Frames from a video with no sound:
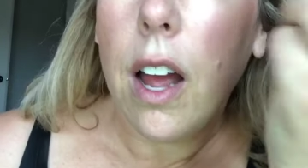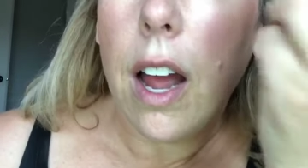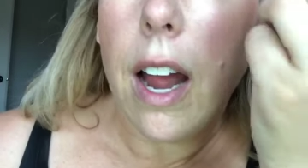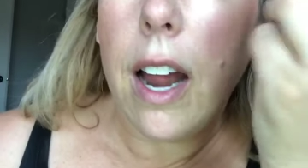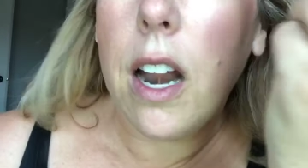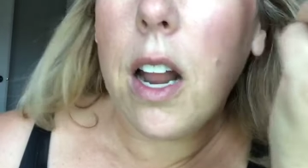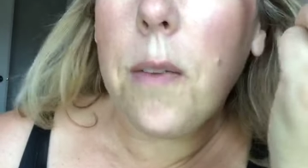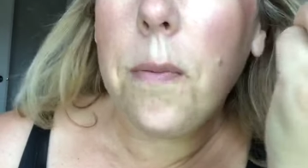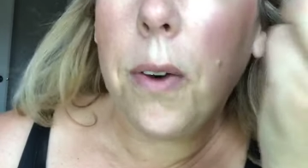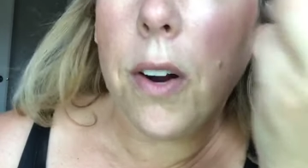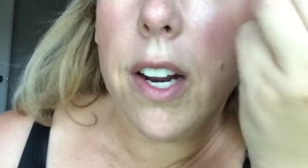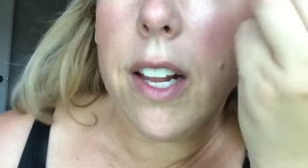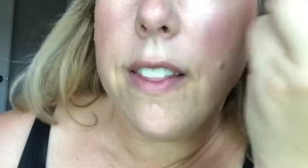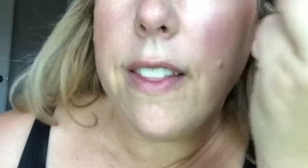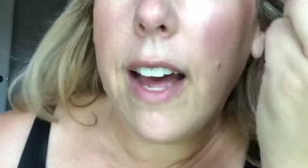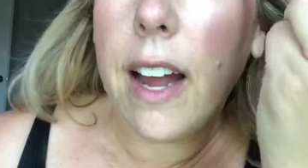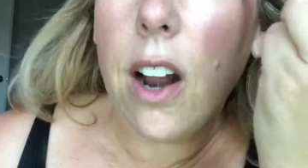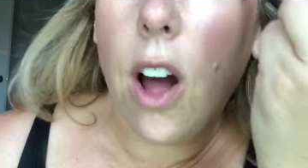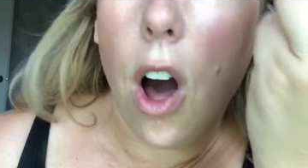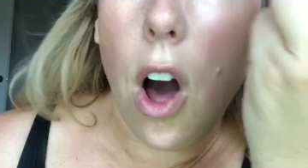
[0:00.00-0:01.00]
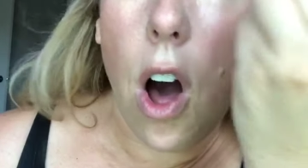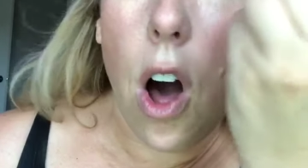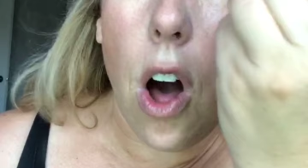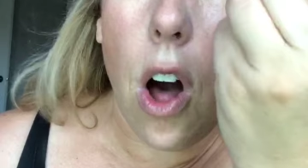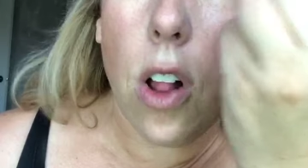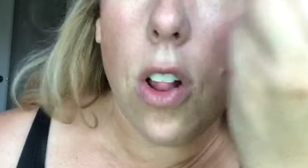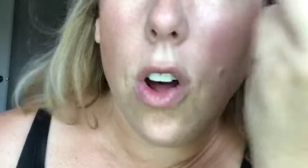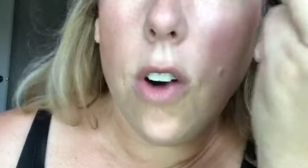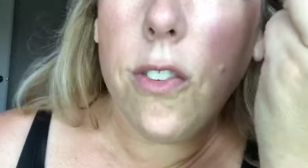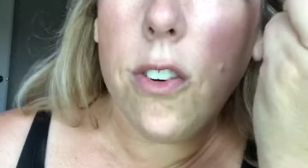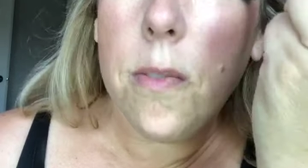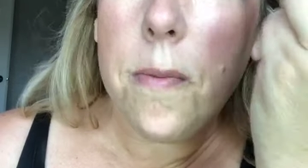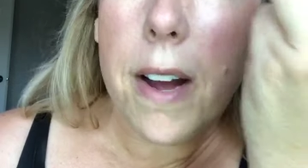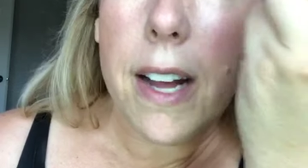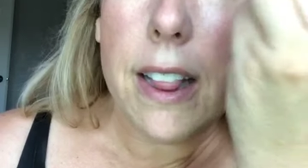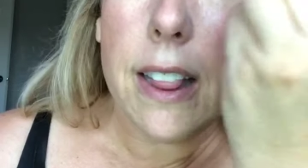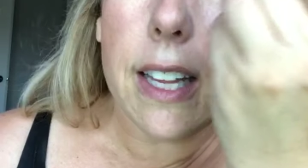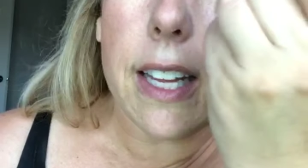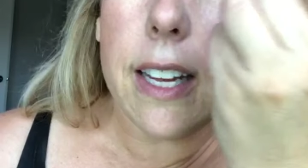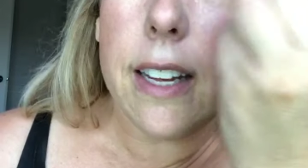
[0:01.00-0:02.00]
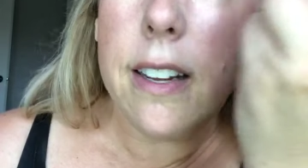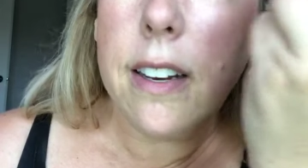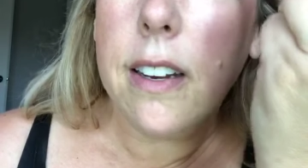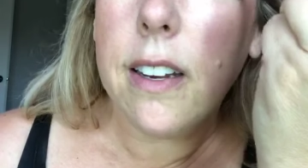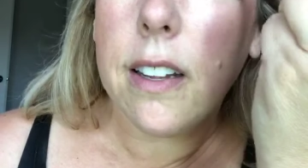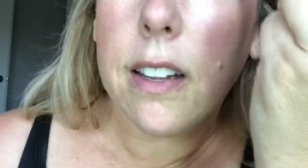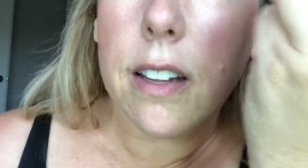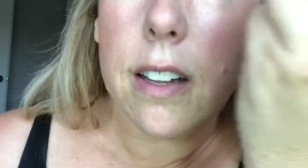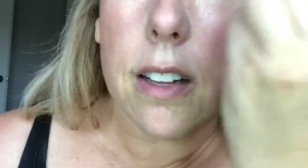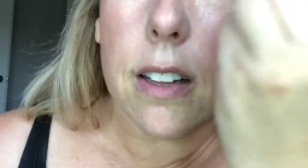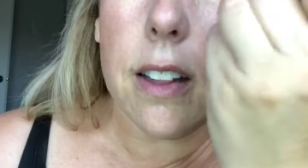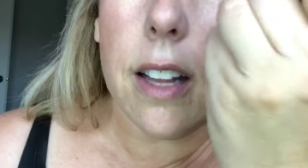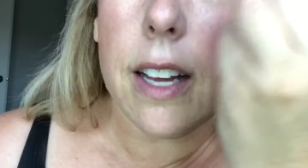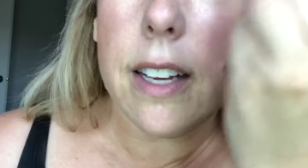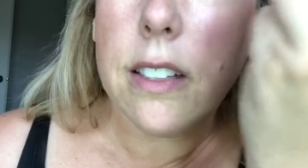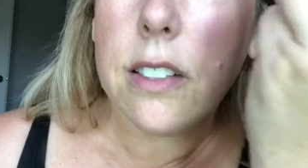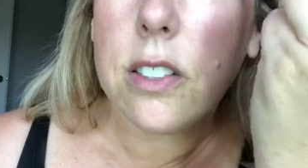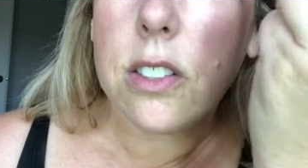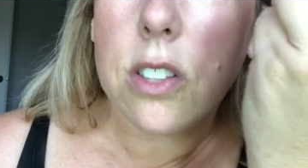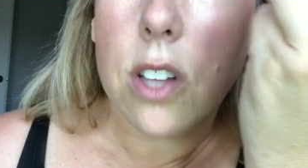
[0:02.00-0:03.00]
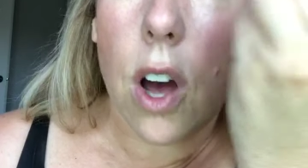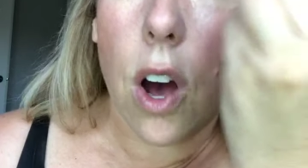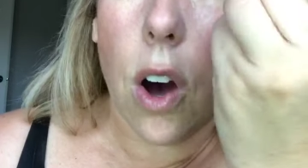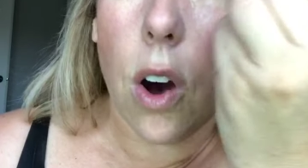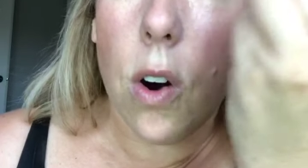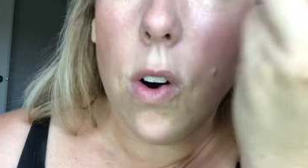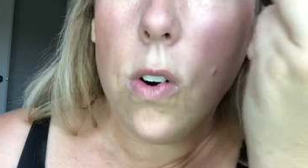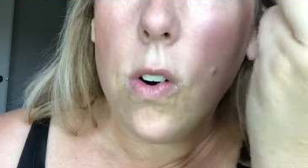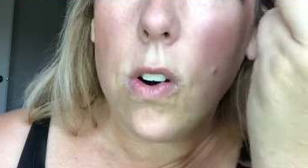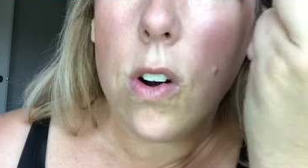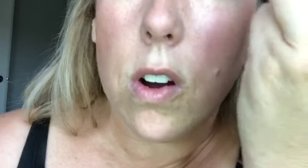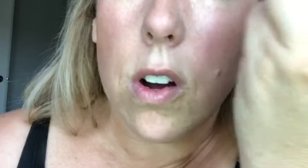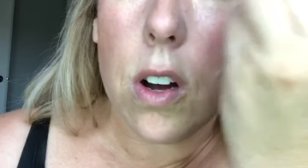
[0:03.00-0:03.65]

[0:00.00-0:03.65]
and I'm putting that all over my lid, like so,